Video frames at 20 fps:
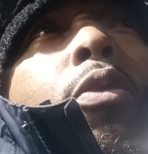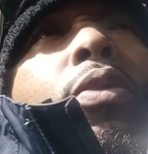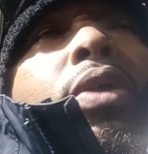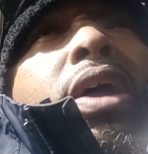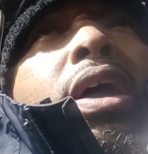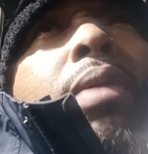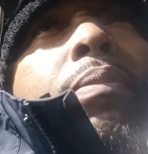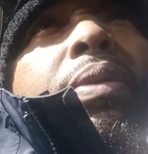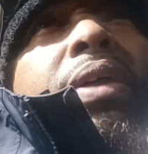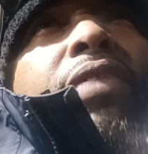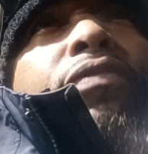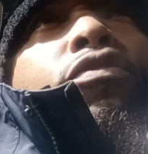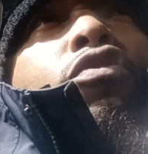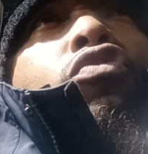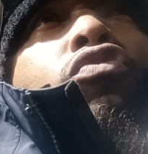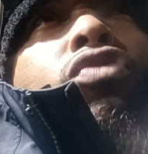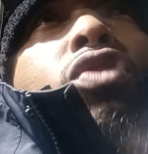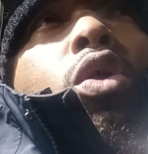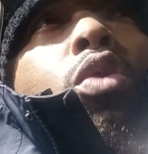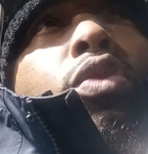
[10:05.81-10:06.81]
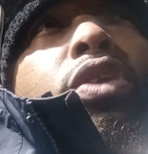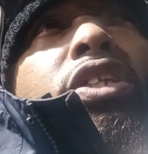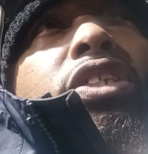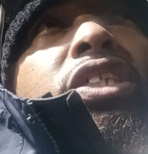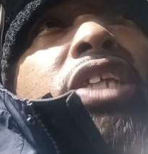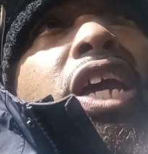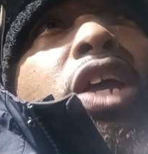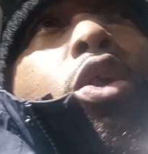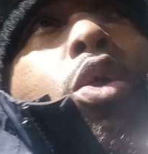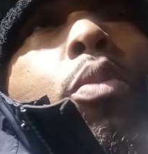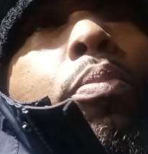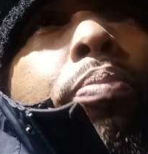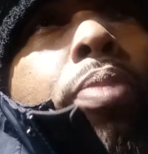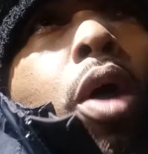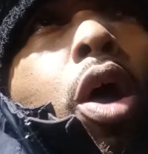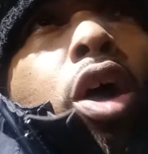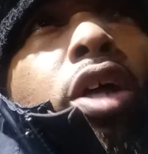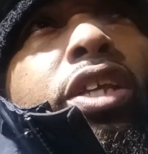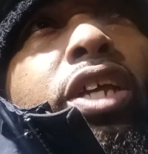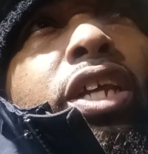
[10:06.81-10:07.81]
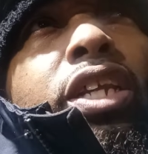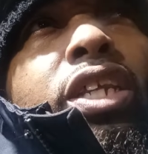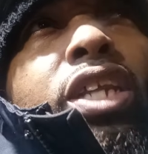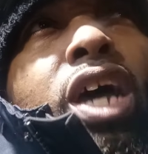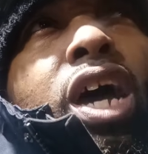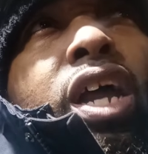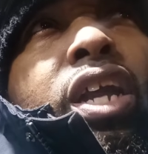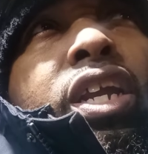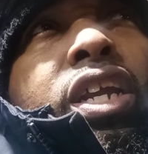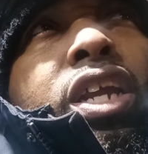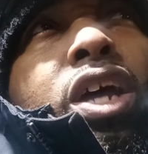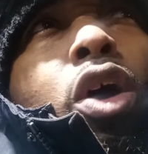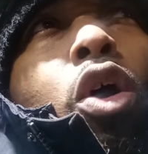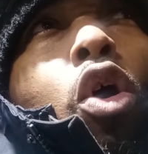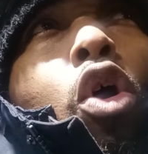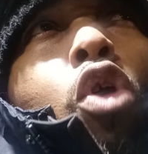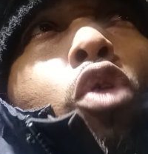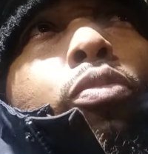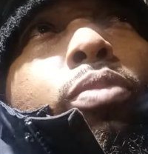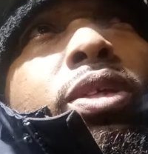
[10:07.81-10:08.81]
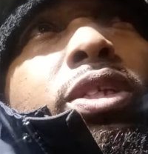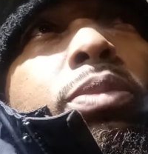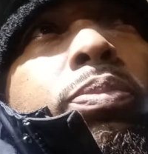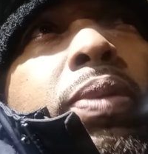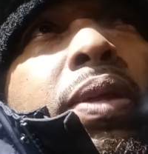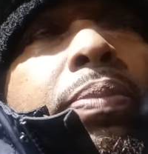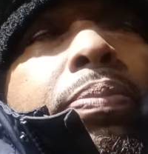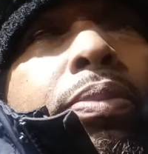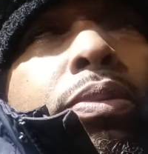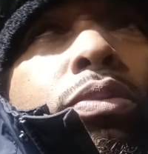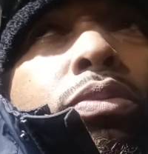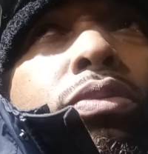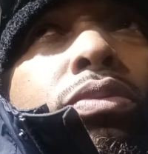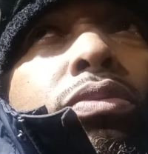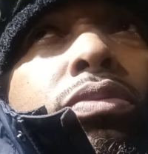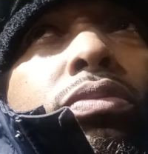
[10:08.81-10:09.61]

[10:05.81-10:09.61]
boom. But if you notice, they don't bother none of the homeless people.